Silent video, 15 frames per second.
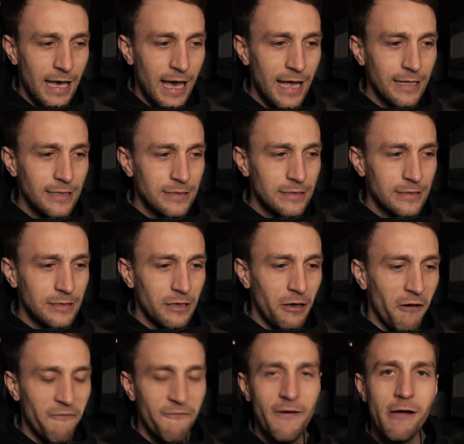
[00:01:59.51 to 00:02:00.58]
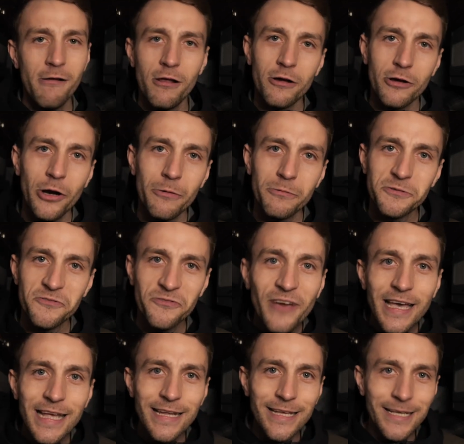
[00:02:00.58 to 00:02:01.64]
and I felt like I was
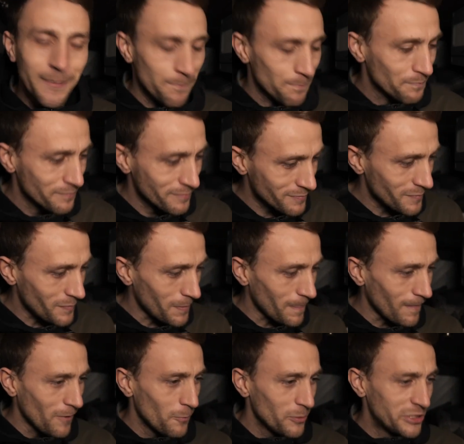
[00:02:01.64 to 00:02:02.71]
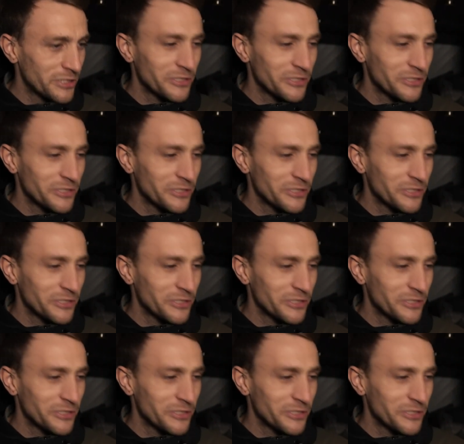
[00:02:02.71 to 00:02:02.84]
failing, which